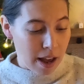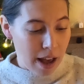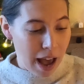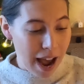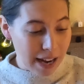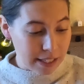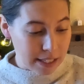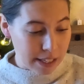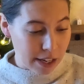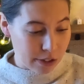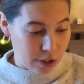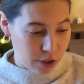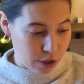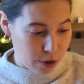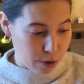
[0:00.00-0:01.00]
had to get
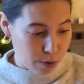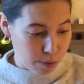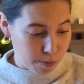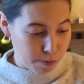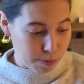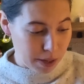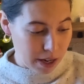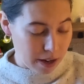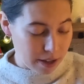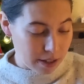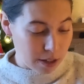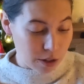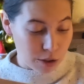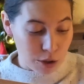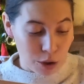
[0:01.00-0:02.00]
2 because
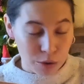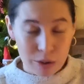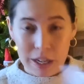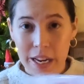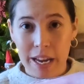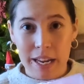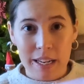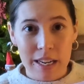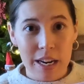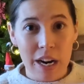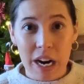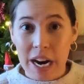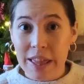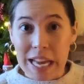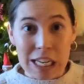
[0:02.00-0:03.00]
there's 3 in here
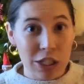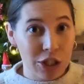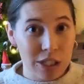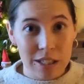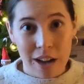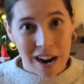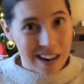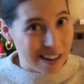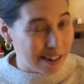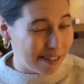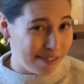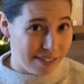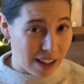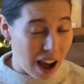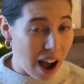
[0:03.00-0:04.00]
and that's just not gonna
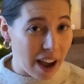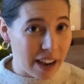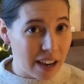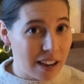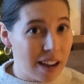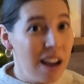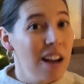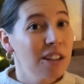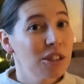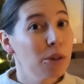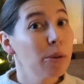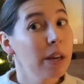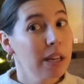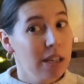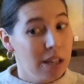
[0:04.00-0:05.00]
fly. So
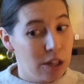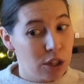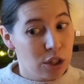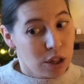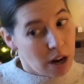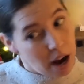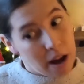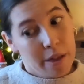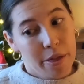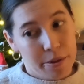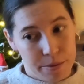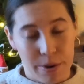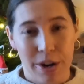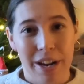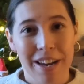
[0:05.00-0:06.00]
they each got
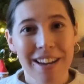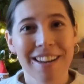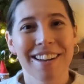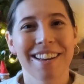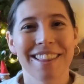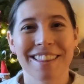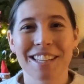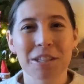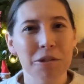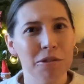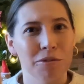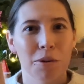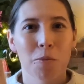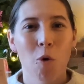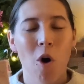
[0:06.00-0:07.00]
3. These are
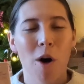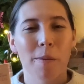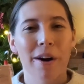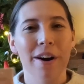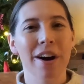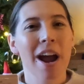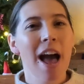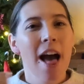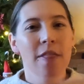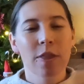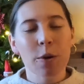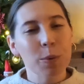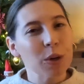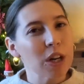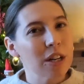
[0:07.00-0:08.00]
from Walmart.
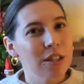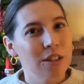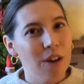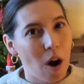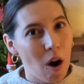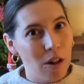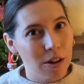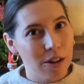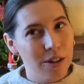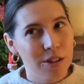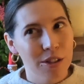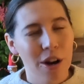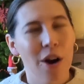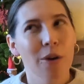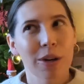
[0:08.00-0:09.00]
They were $1.
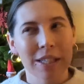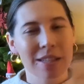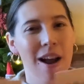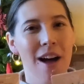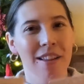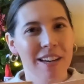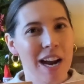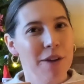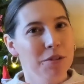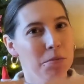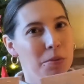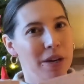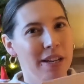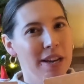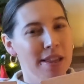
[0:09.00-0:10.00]
So it's not like I was
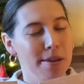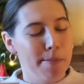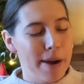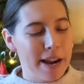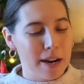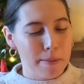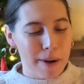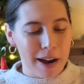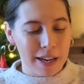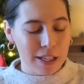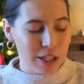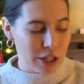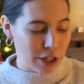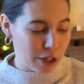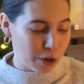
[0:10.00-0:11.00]
breaking the bank buying
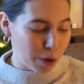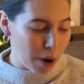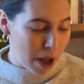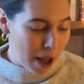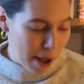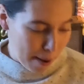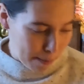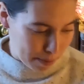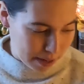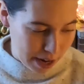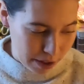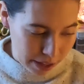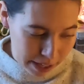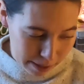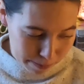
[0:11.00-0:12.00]
2, but
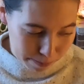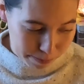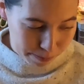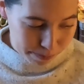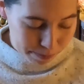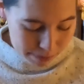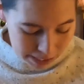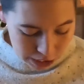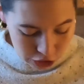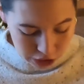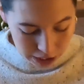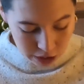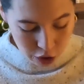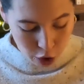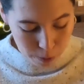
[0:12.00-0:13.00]
now they each
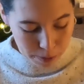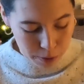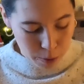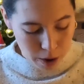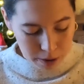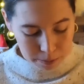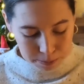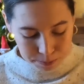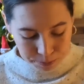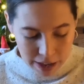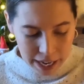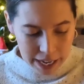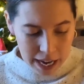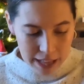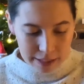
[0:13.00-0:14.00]
get to open one.
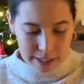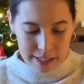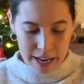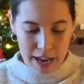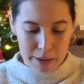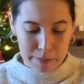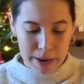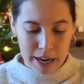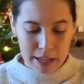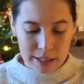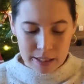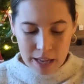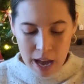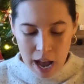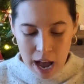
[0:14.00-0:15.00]
Then I got these headbands.